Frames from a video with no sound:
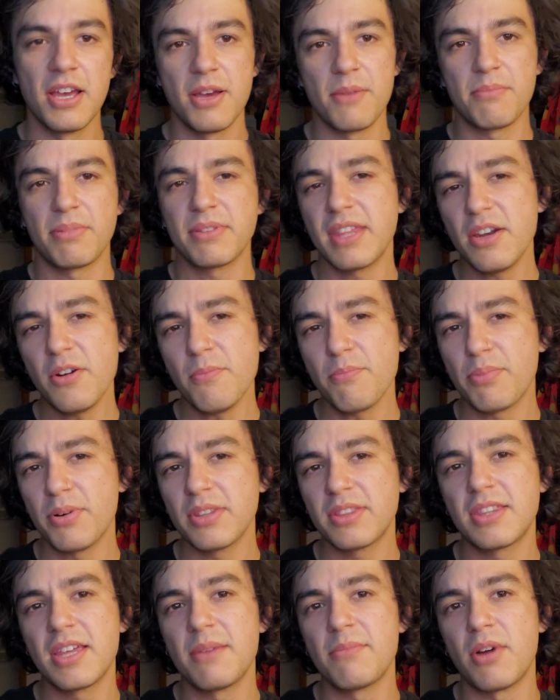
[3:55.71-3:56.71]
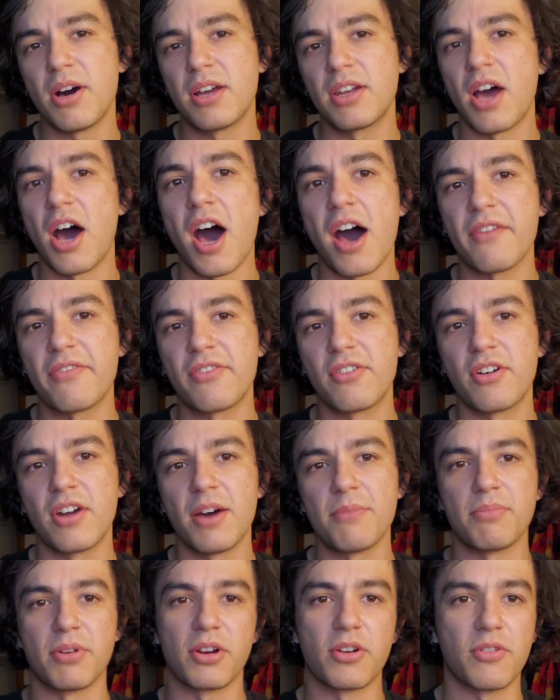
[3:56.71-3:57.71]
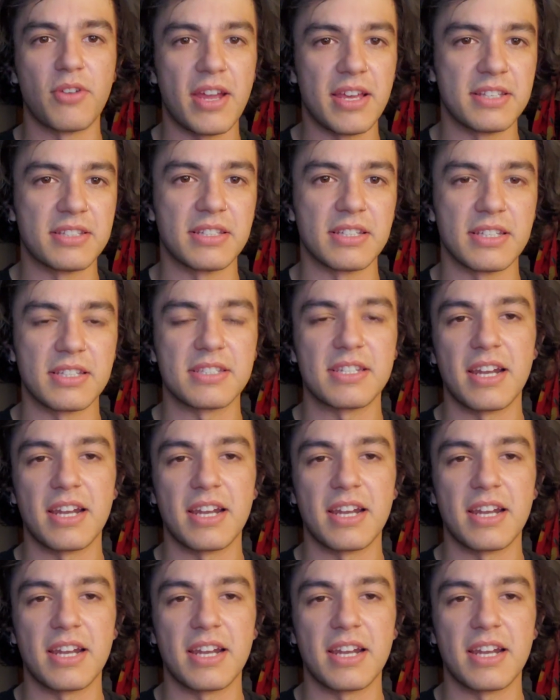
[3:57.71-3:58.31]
but they don't put them on OfferUp or Craigslist.